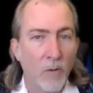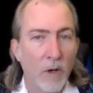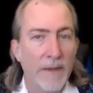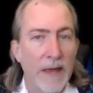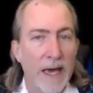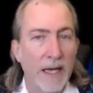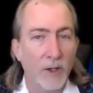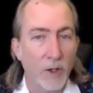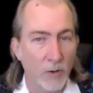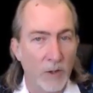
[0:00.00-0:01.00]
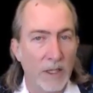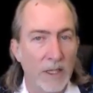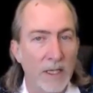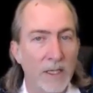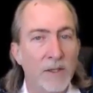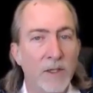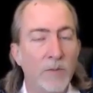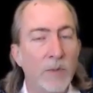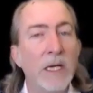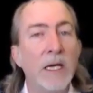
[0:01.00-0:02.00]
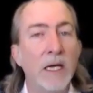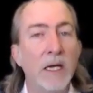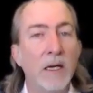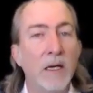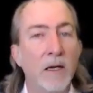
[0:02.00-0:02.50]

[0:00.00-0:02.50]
what that doing needs to be,